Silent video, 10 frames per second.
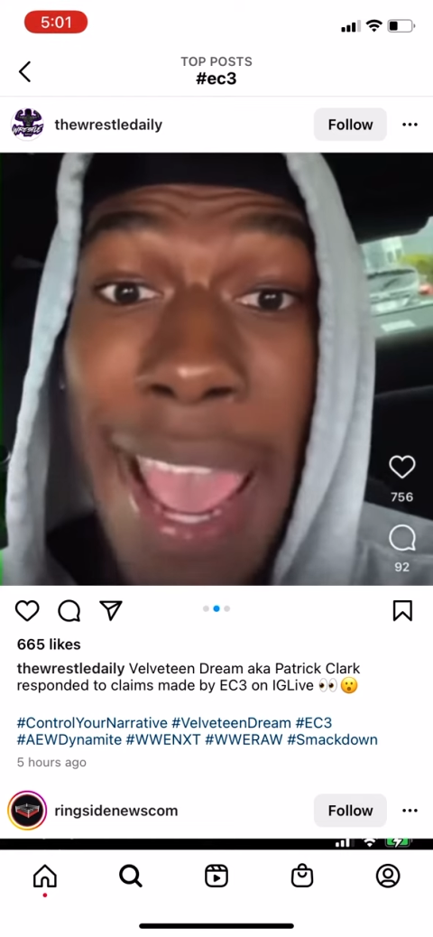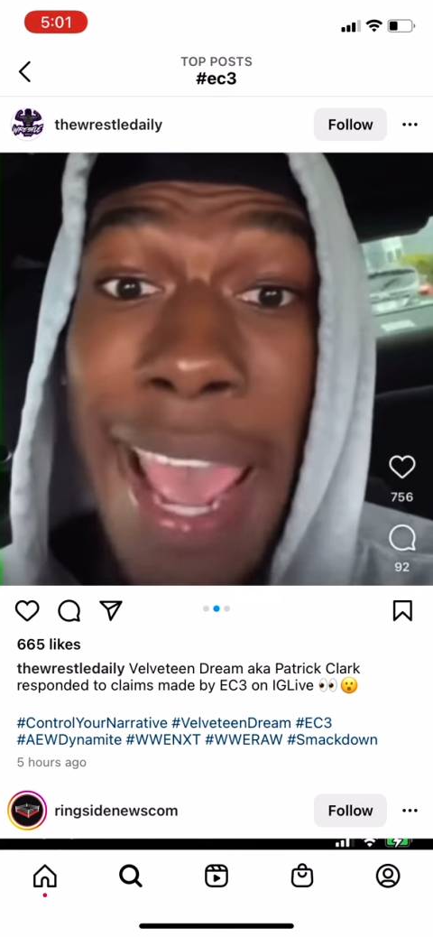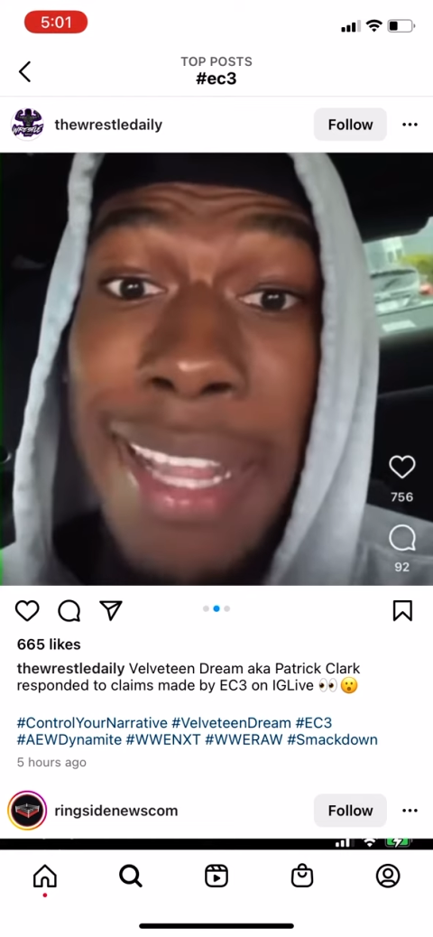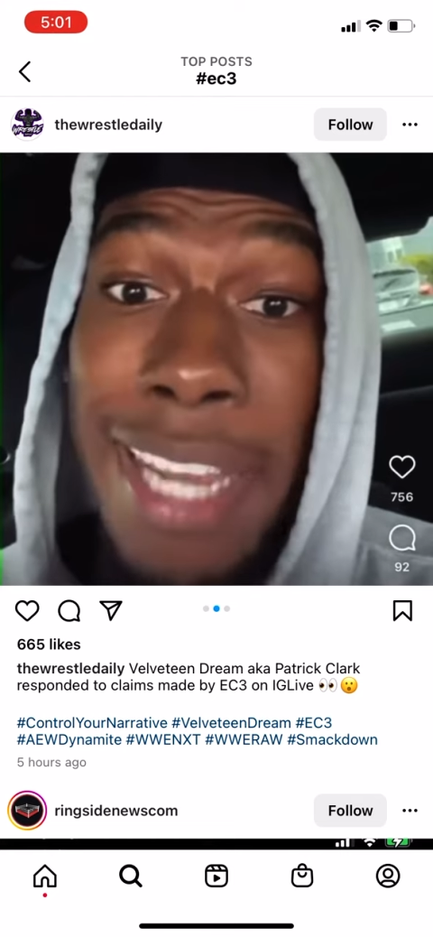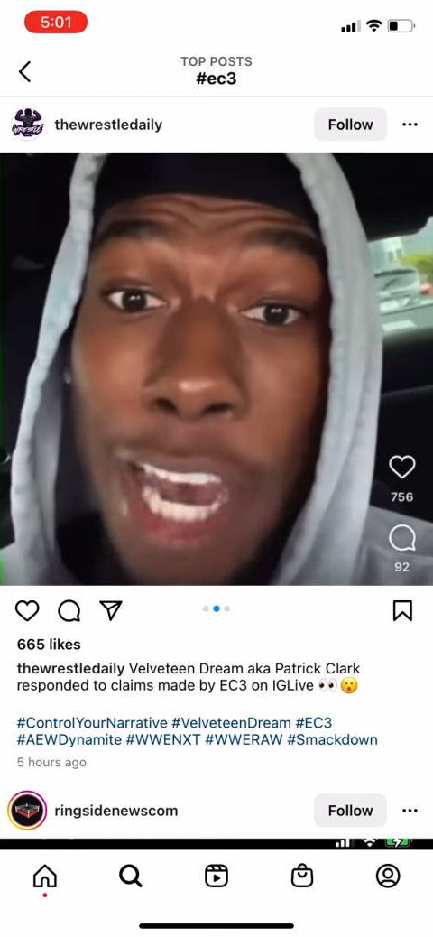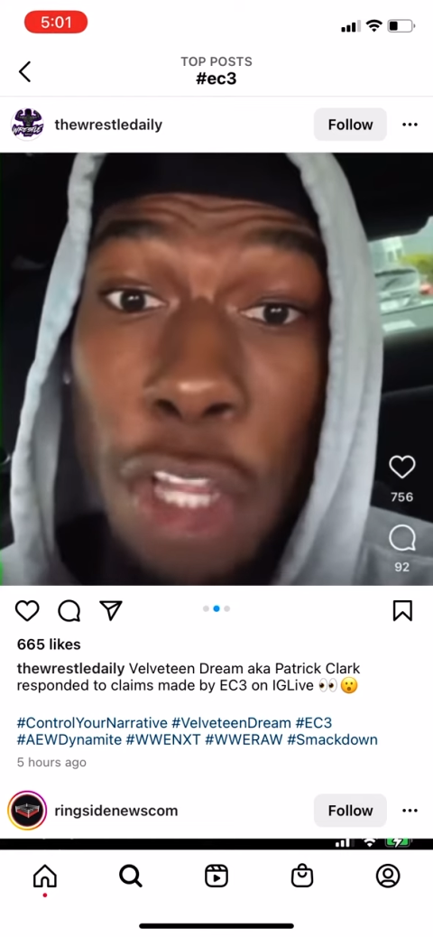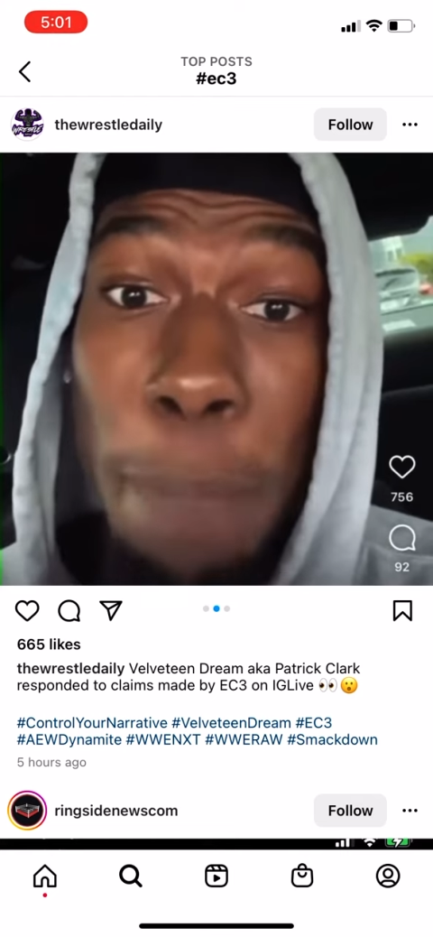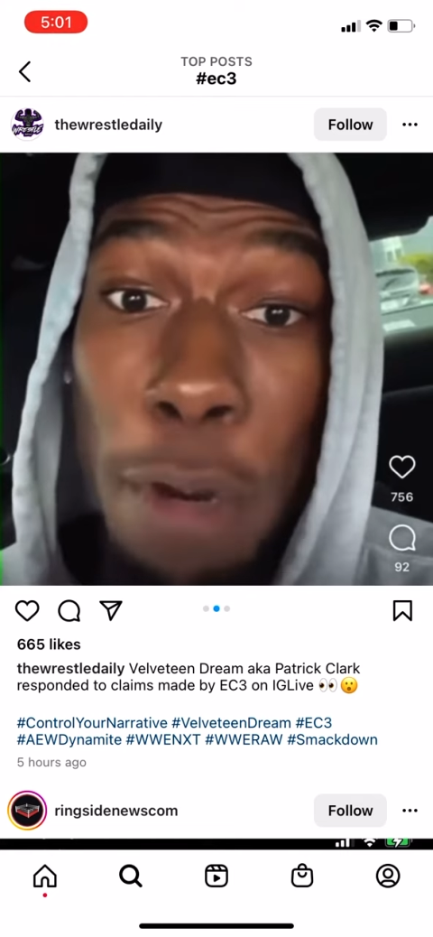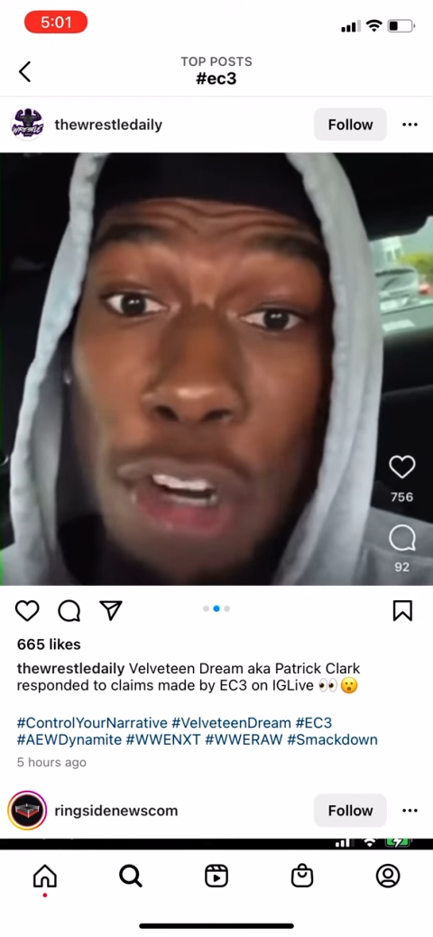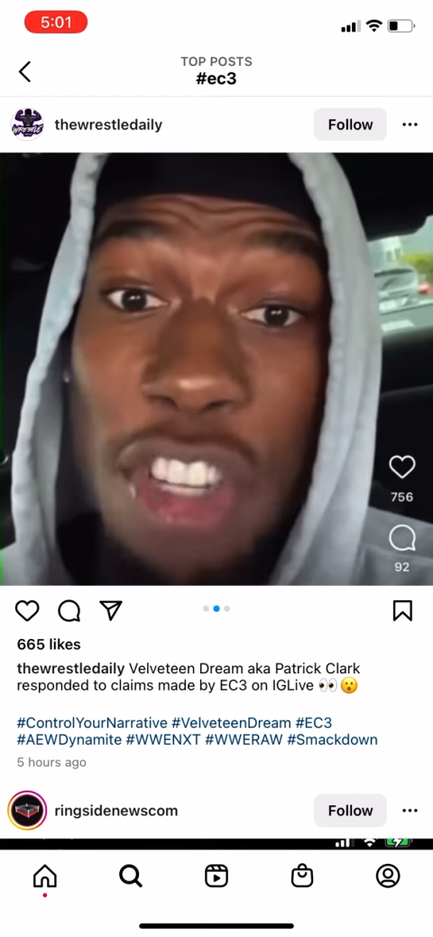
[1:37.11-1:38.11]
and the other
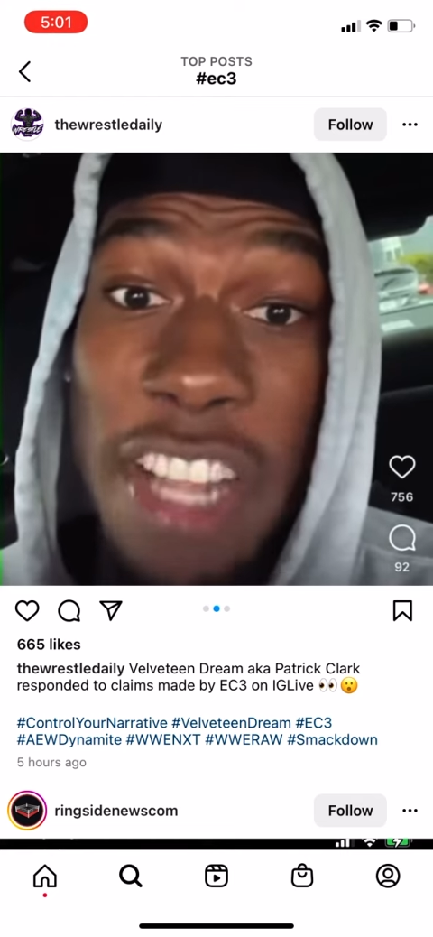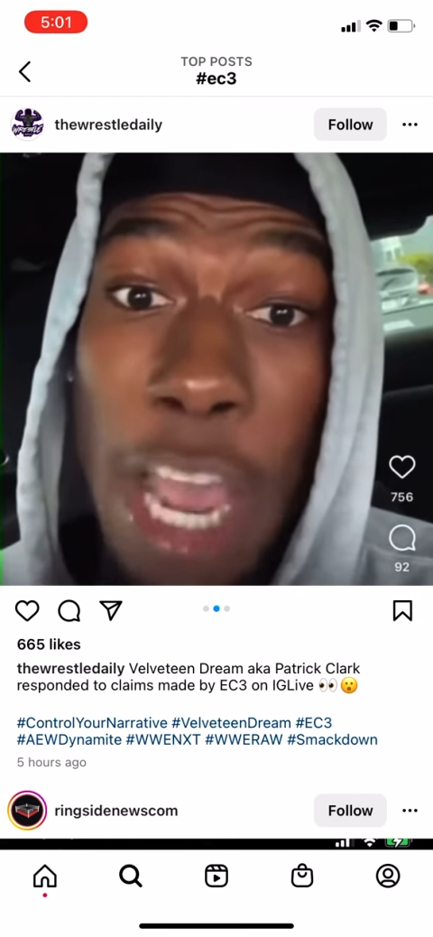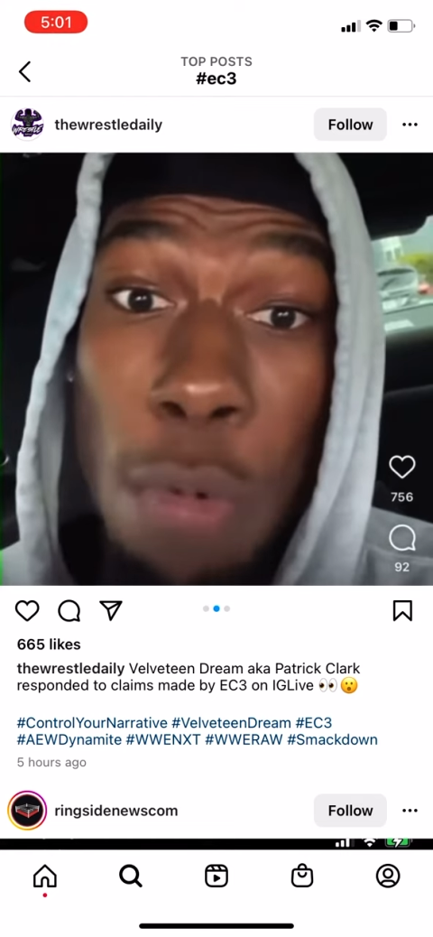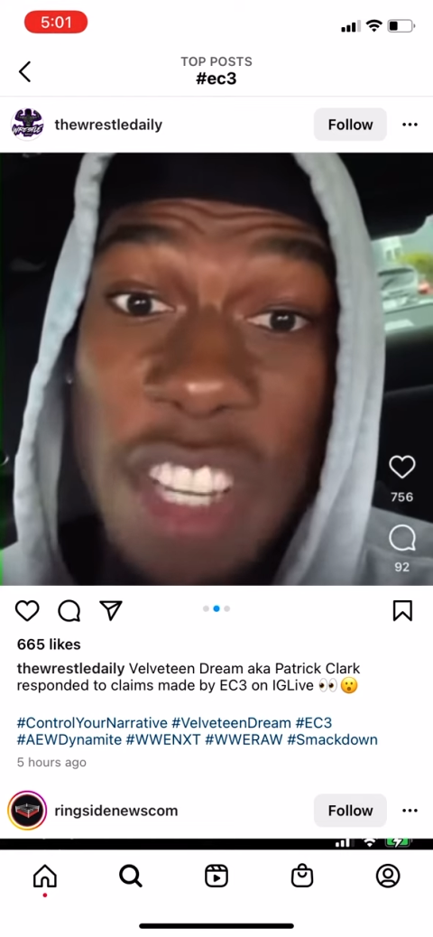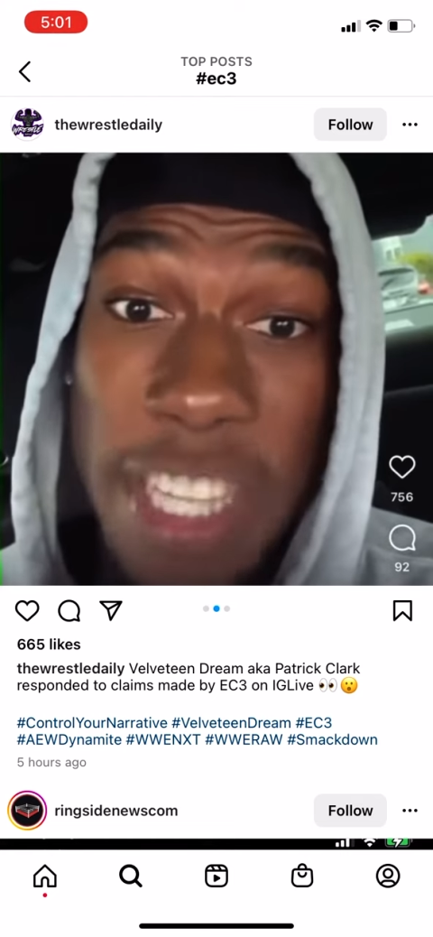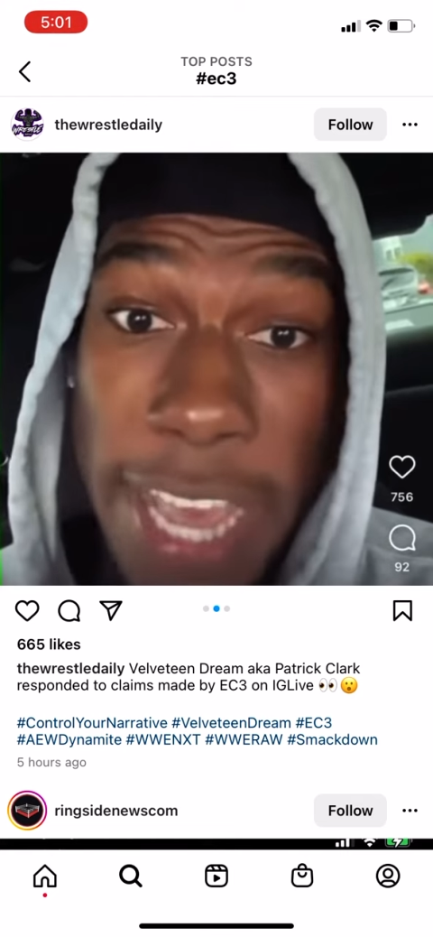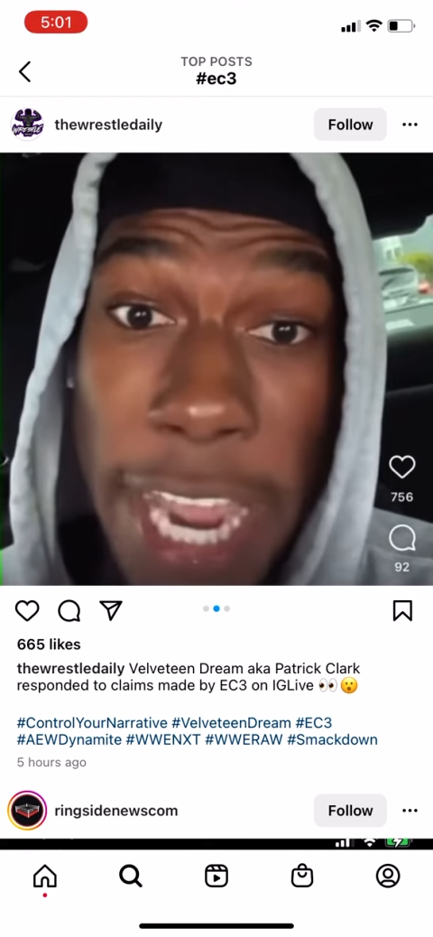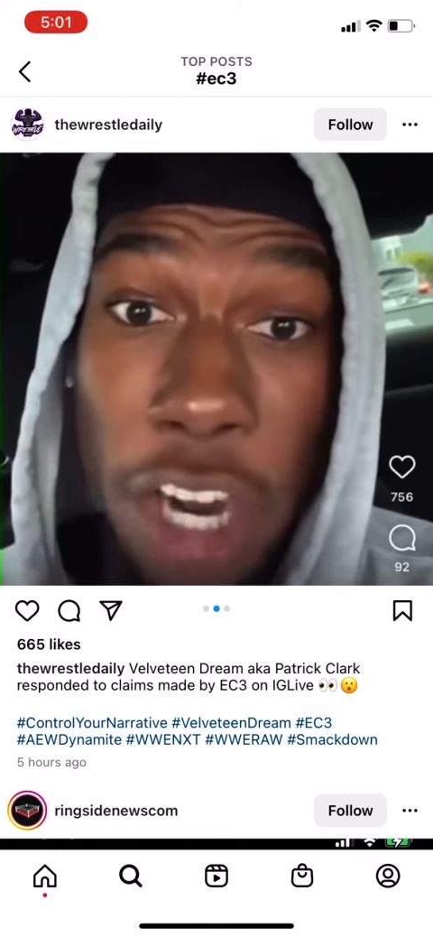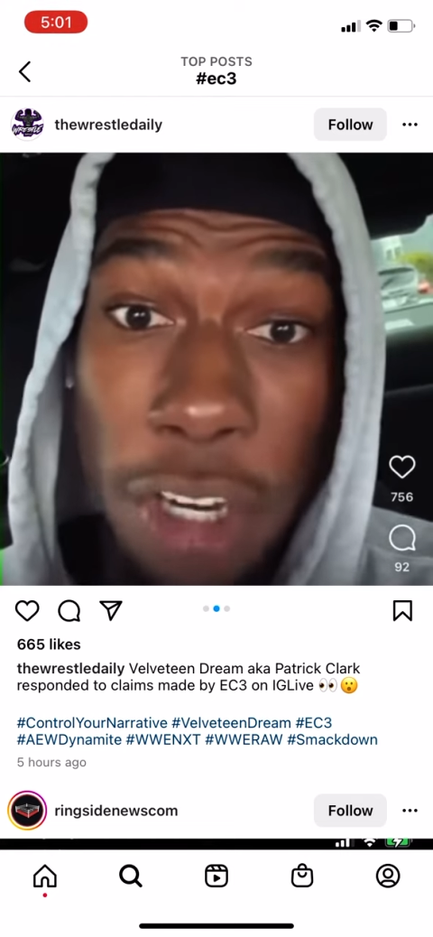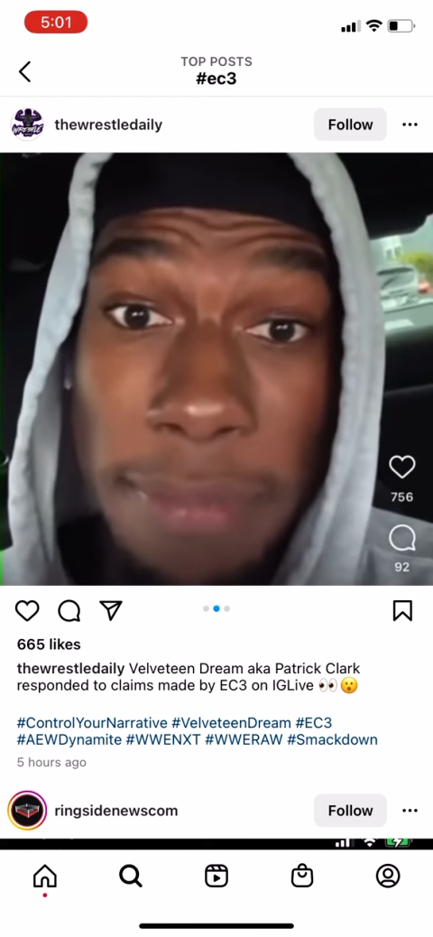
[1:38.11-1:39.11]
person that was
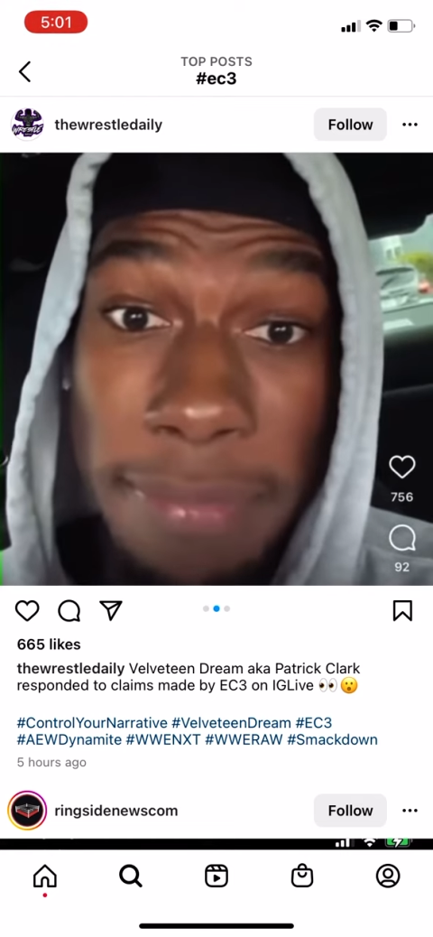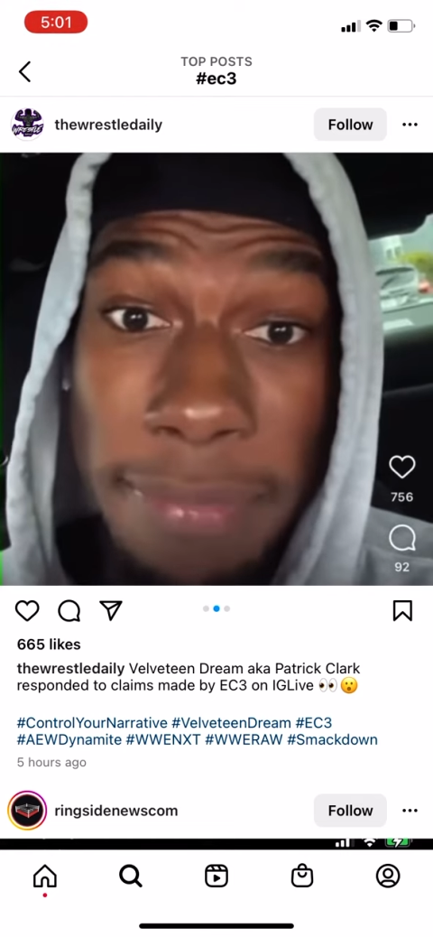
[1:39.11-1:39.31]
there,